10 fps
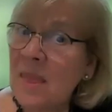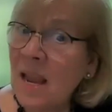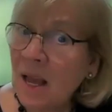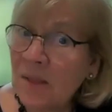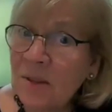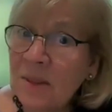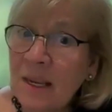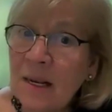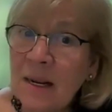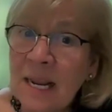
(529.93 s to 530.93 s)
The other
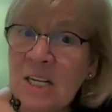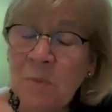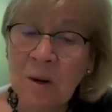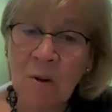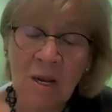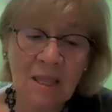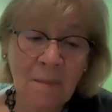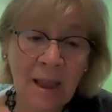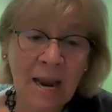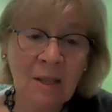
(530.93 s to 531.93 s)
thing is we look at
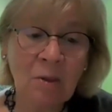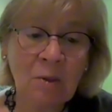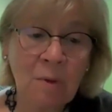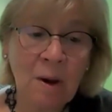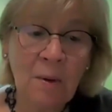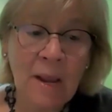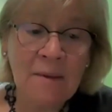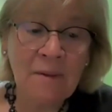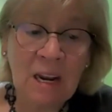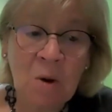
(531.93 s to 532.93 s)
the back of the throat.
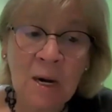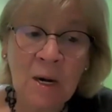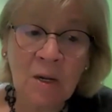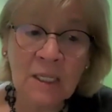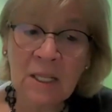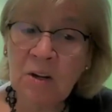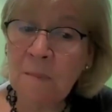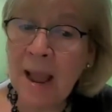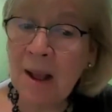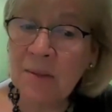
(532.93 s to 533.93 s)
If anyone looks in
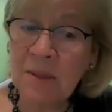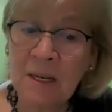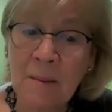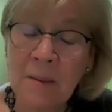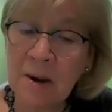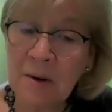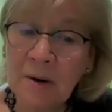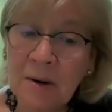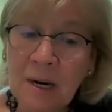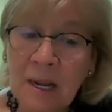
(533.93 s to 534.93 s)
their mouth in the
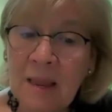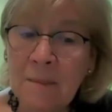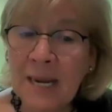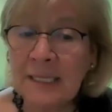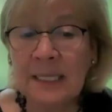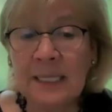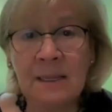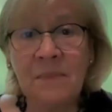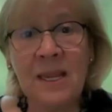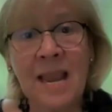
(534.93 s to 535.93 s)
mirror, they might see
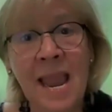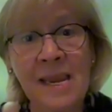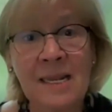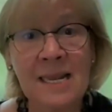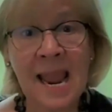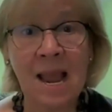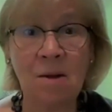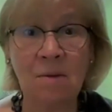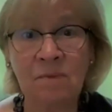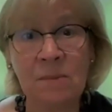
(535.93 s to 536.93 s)
something hanging
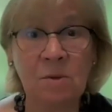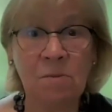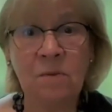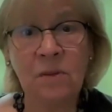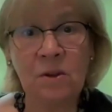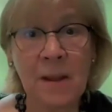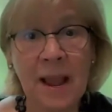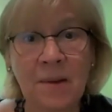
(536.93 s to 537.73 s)
down from the roof of their